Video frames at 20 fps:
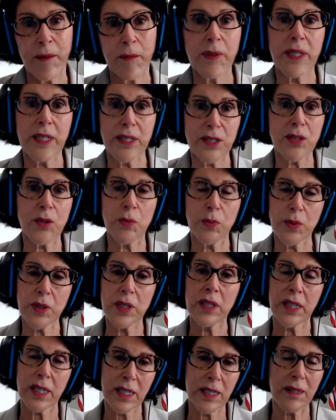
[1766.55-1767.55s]
but it's
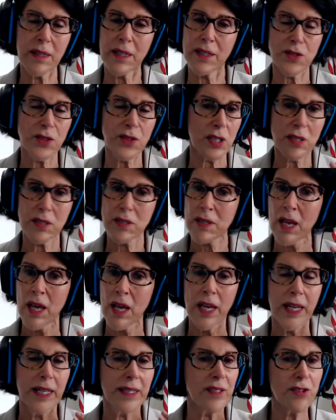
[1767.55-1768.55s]

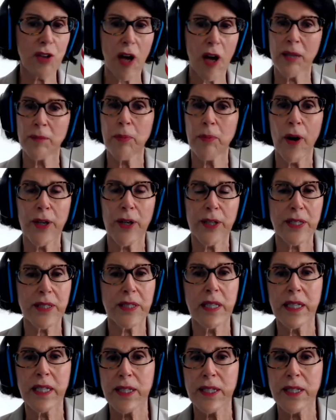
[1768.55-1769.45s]
it's nonpartisan.